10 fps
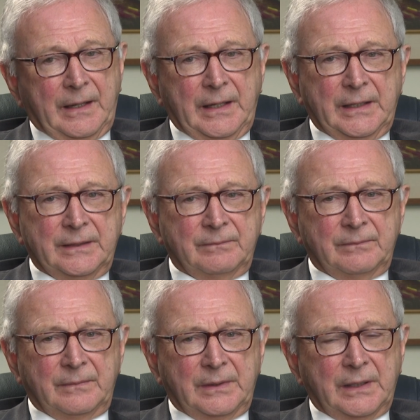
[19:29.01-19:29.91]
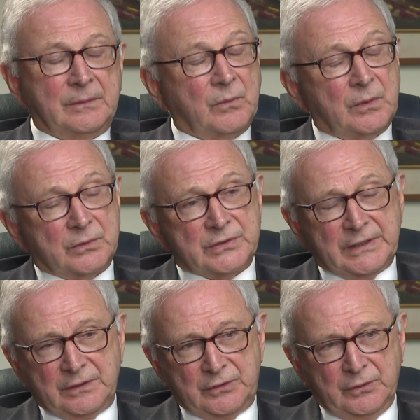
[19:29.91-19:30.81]
And what we're
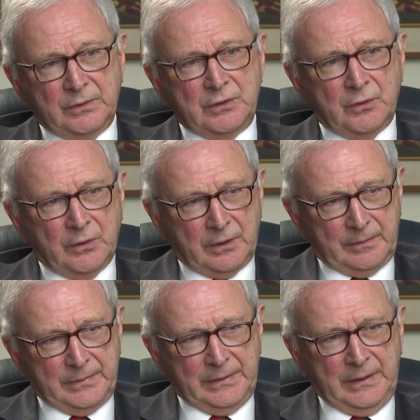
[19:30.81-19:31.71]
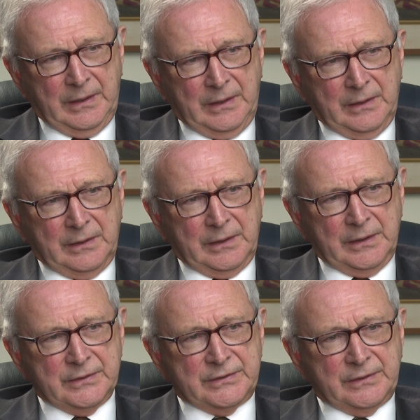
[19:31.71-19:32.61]
seeing too in Europe
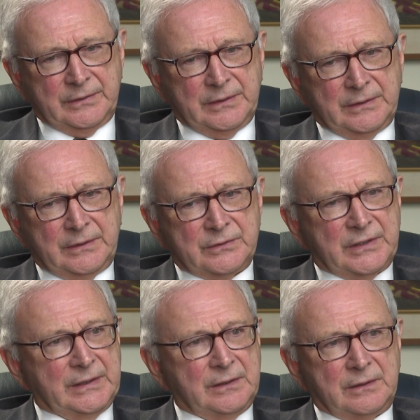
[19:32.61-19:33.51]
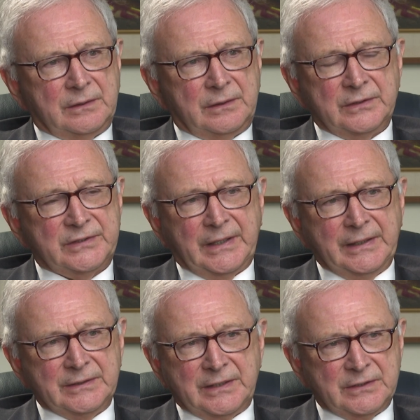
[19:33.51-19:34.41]
is they're saying the
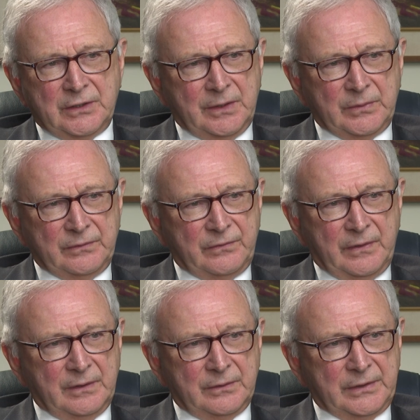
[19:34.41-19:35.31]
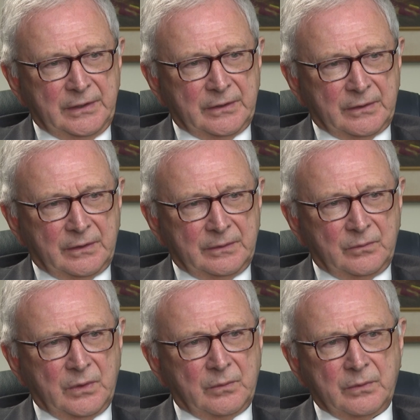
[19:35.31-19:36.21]
science has not been followed here on
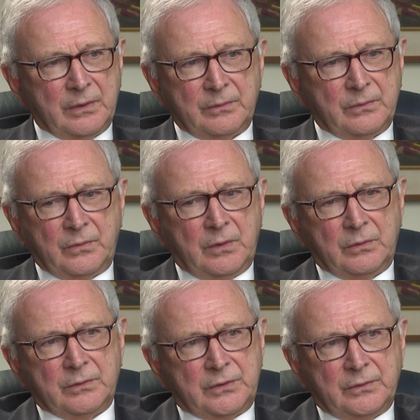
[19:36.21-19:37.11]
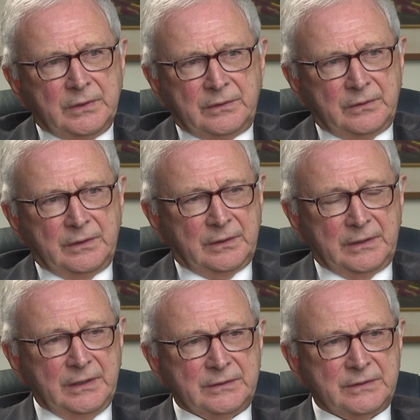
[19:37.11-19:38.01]
what we're doing to young
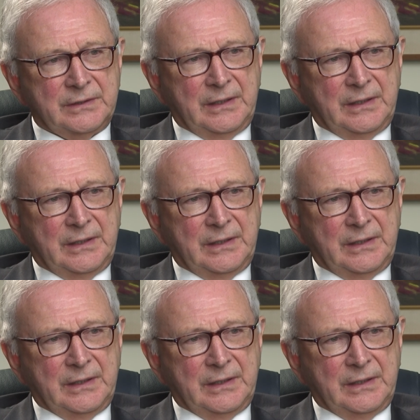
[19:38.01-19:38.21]
kids,